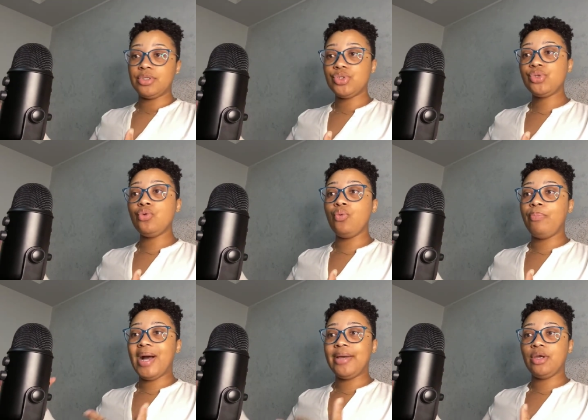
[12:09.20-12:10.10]
to
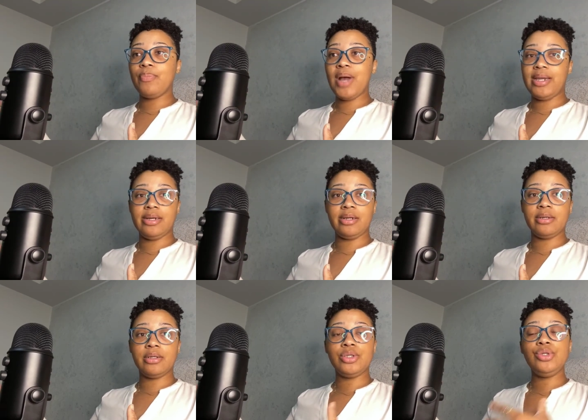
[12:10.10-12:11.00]
buy your product.
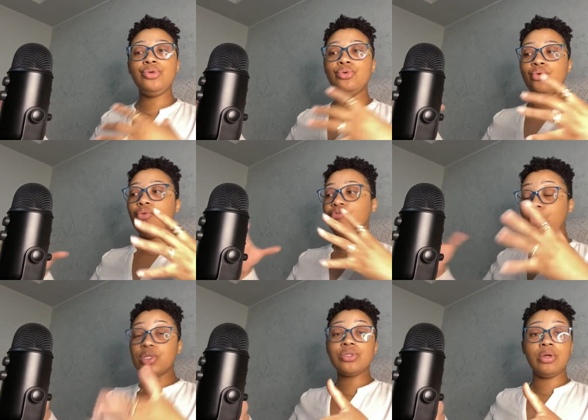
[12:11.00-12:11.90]
You
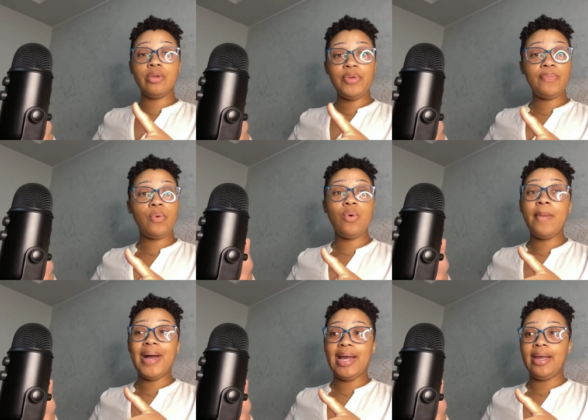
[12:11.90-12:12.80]
focus on the people who are
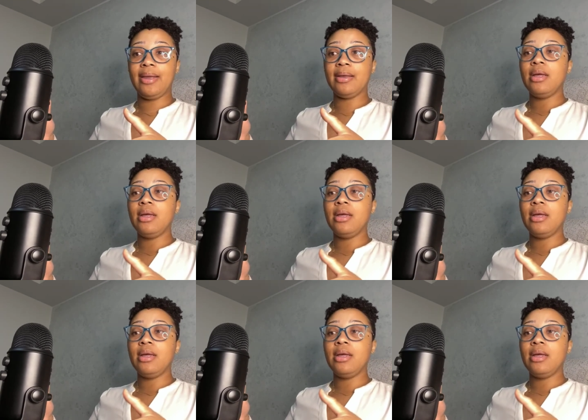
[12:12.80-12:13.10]
buying.